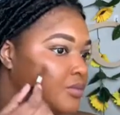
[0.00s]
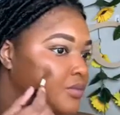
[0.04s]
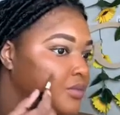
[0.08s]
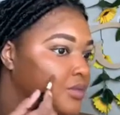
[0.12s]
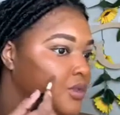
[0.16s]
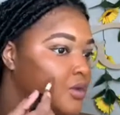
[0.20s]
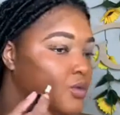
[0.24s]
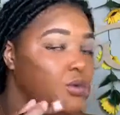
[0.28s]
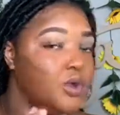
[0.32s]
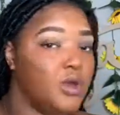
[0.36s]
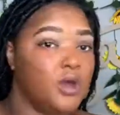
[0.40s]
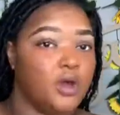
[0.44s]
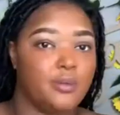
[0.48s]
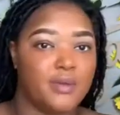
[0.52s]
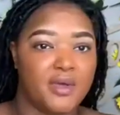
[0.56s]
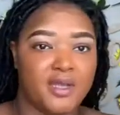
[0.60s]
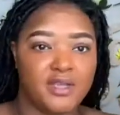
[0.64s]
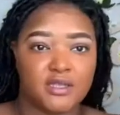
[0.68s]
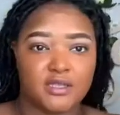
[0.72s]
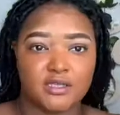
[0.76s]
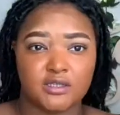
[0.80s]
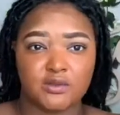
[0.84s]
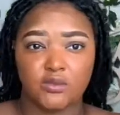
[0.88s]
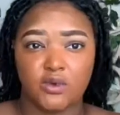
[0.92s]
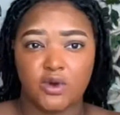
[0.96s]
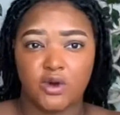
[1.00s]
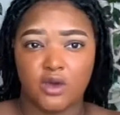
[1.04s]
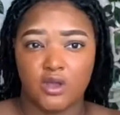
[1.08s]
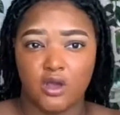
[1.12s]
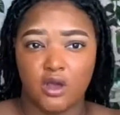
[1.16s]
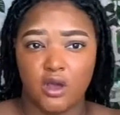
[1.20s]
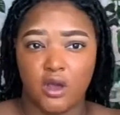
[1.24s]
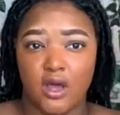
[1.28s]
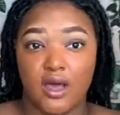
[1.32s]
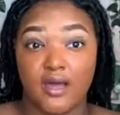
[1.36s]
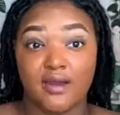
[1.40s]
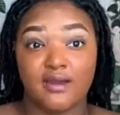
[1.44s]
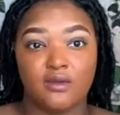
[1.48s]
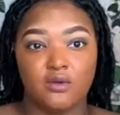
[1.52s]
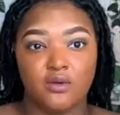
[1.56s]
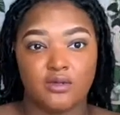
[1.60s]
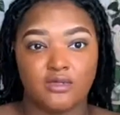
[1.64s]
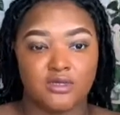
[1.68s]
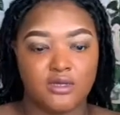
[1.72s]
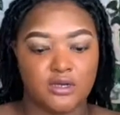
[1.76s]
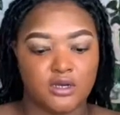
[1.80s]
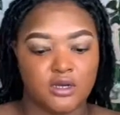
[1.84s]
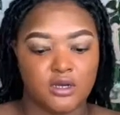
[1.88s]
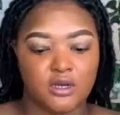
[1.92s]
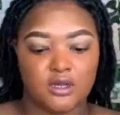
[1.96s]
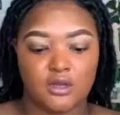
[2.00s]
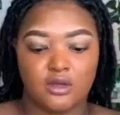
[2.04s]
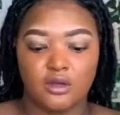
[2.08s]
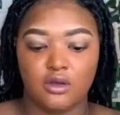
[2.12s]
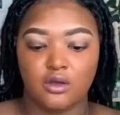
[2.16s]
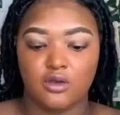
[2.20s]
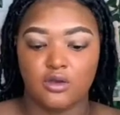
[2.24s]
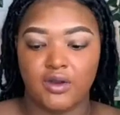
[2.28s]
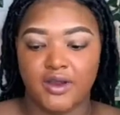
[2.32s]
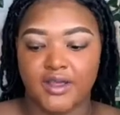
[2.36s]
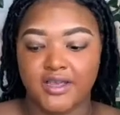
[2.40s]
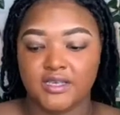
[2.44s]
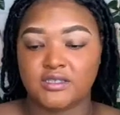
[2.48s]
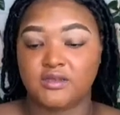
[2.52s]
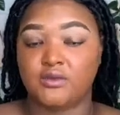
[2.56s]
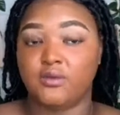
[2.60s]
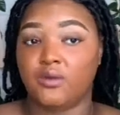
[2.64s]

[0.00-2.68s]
We're gonna make this work, y'all. I know it's looking a little crazy